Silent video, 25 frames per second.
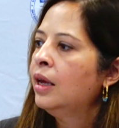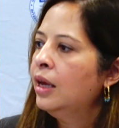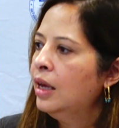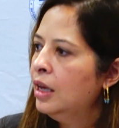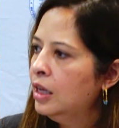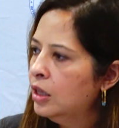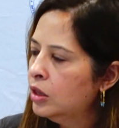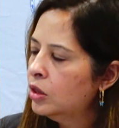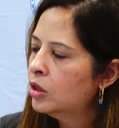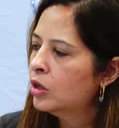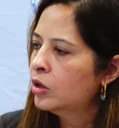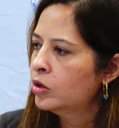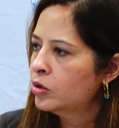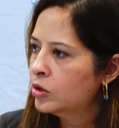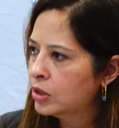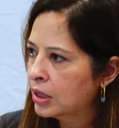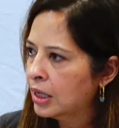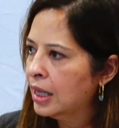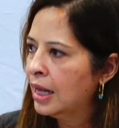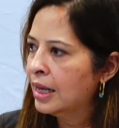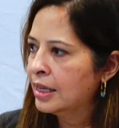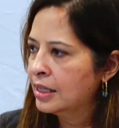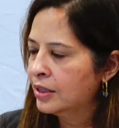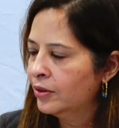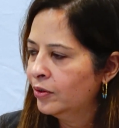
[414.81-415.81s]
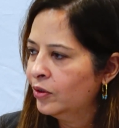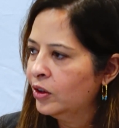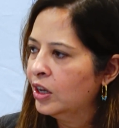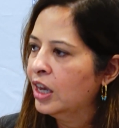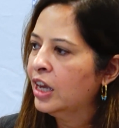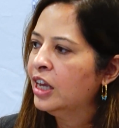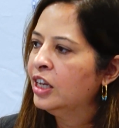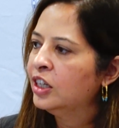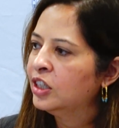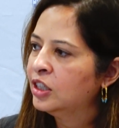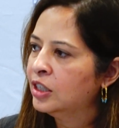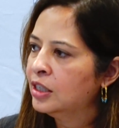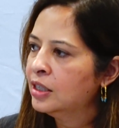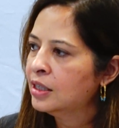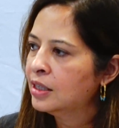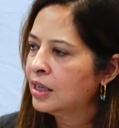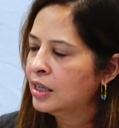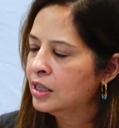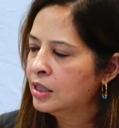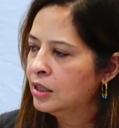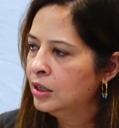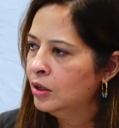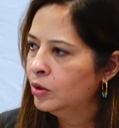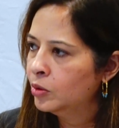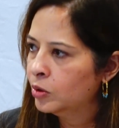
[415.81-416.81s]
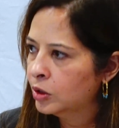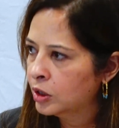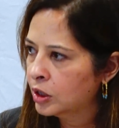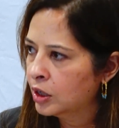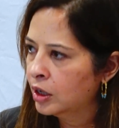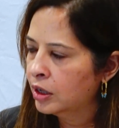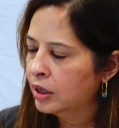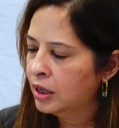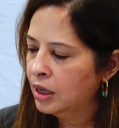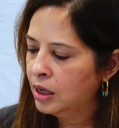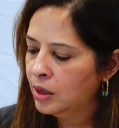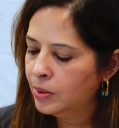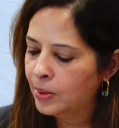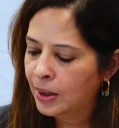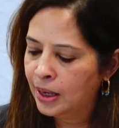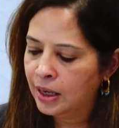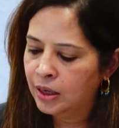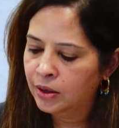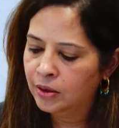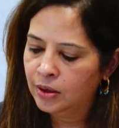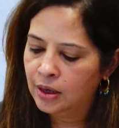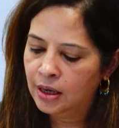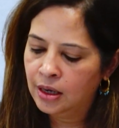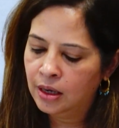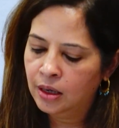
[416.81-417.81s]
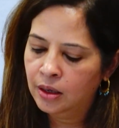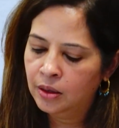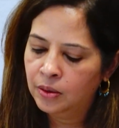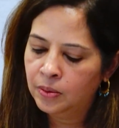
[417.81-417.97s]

in those classifications, as you were talking about,